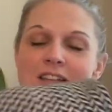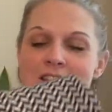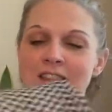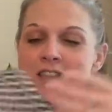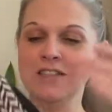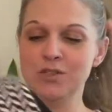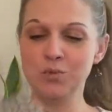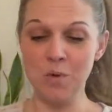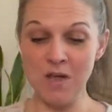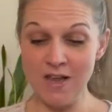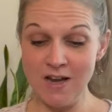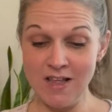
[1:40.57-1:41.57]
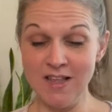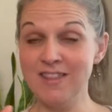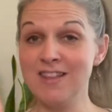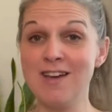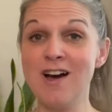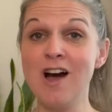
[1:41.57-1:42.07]
This one,
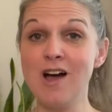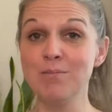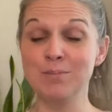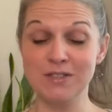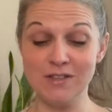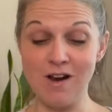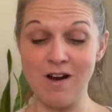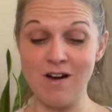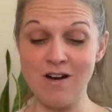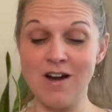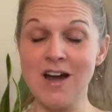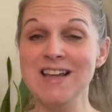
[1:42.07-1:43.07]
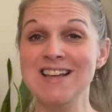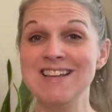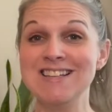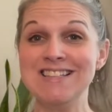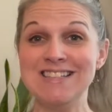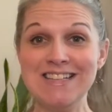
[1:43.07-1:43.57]
the comps are
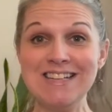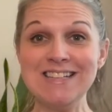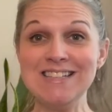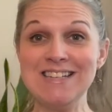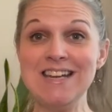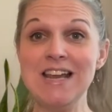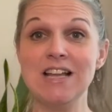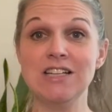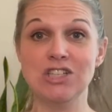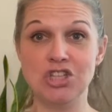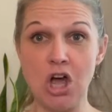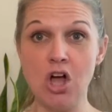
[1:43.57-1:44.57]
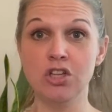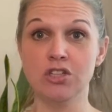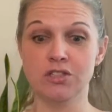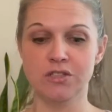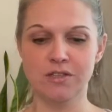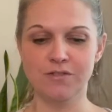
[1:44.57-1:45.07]

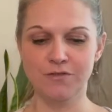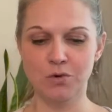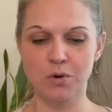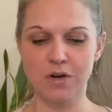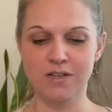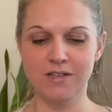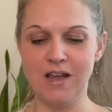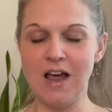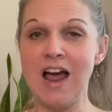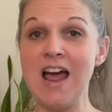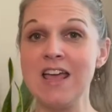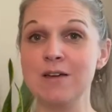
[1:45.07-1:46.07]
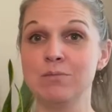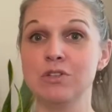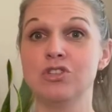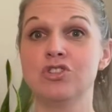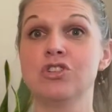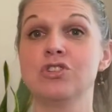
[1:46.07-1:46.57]
$60 for it. I am
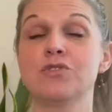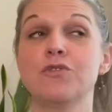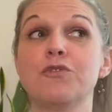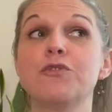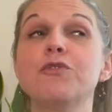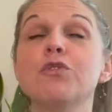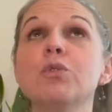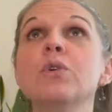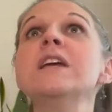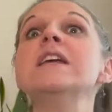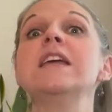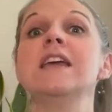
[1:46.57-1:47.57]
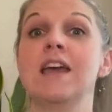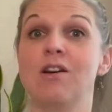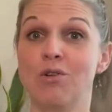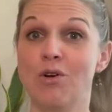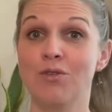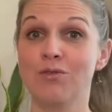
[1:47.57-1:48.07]
just freaking
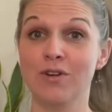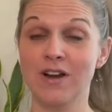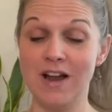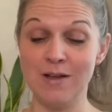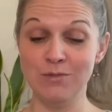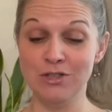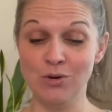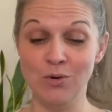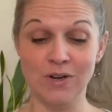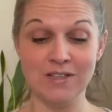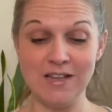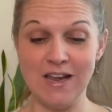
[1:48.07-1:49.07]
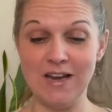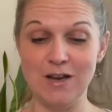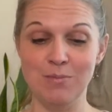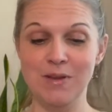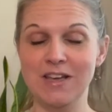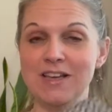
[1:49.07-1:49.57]
out over it. I'm so excited
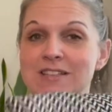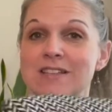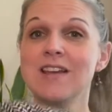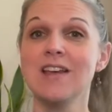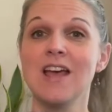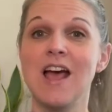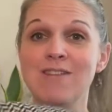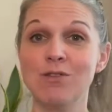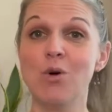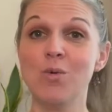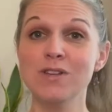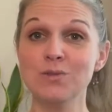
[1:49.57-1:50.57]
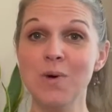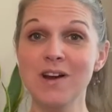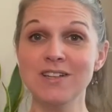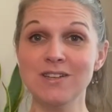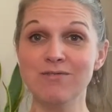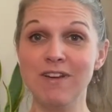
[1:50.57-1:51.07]
because I've always
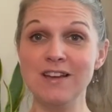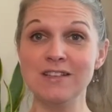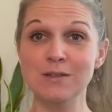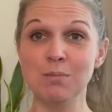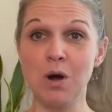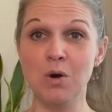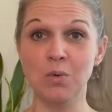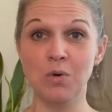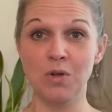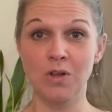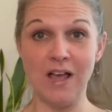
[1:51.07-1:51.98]
wanted to find Smartwool.